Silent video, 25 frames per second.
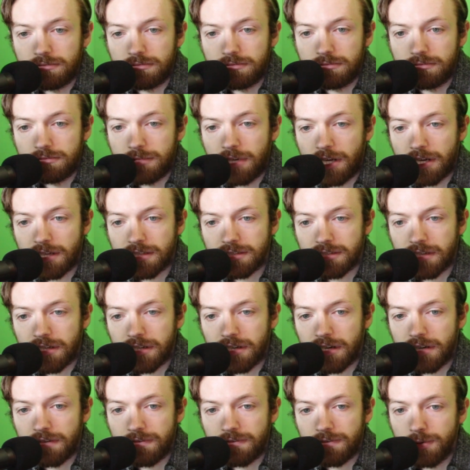Next, I would
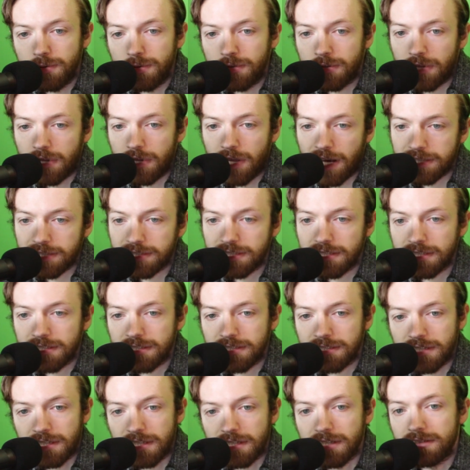add a few
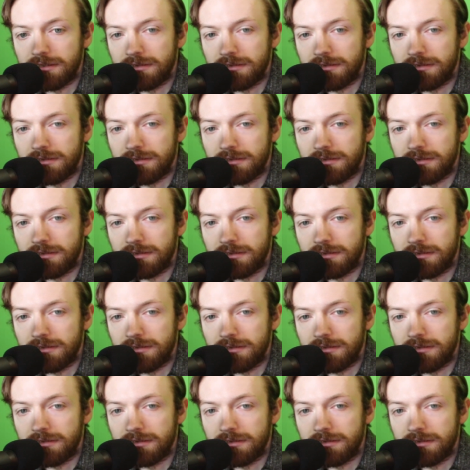classics like